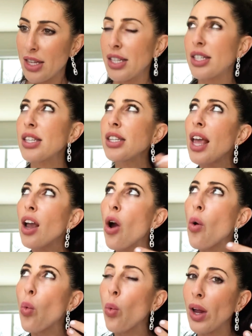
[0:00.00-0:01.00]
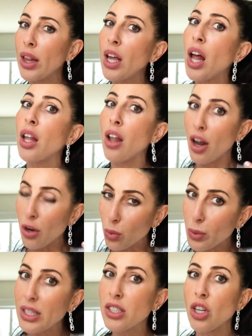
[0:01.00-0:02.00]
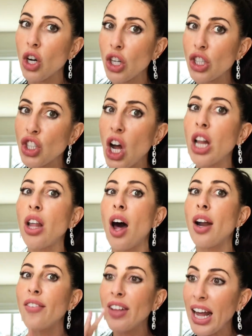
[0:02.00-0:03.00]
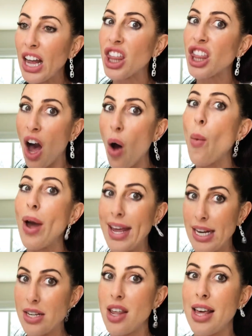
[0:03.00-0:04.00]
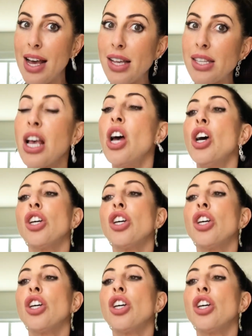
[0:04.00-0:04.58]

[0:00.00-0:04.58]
This is a lot of research, a lot of thought went into this.